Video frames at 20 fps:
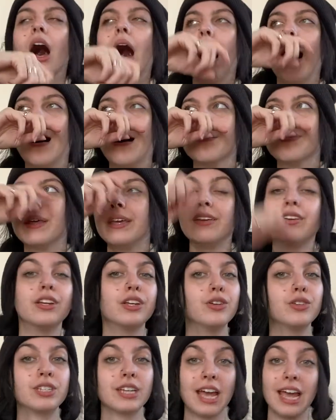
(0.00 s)
um, that you can
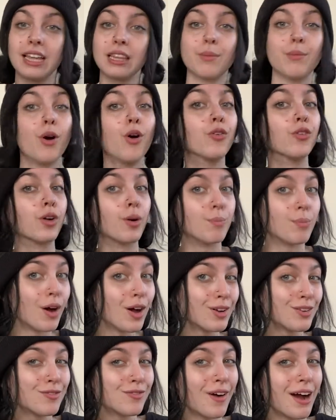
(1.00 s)
use to hang them over a
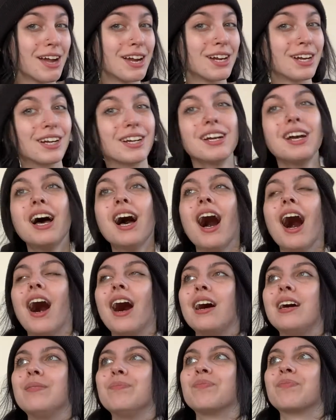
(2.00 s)
bonfire
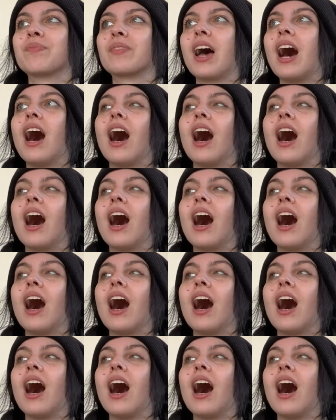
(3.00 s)
um,